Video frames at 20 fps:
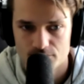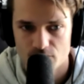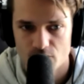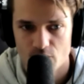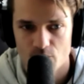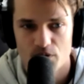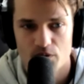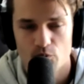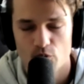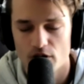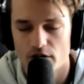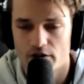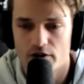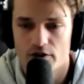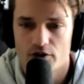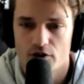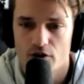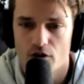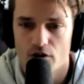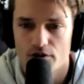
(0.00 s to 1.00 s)
I mean, what good
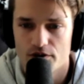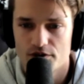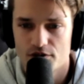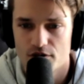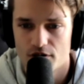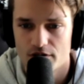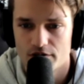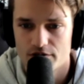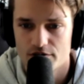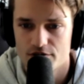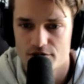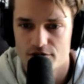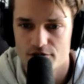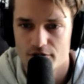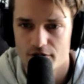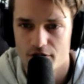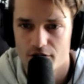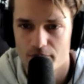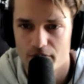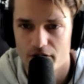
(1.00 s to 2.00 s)
are all the songs
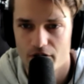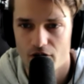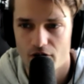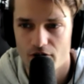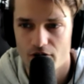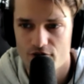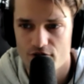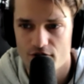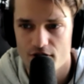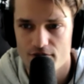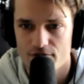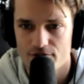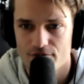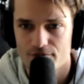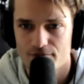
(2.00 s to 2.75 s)
doing on my hard drive?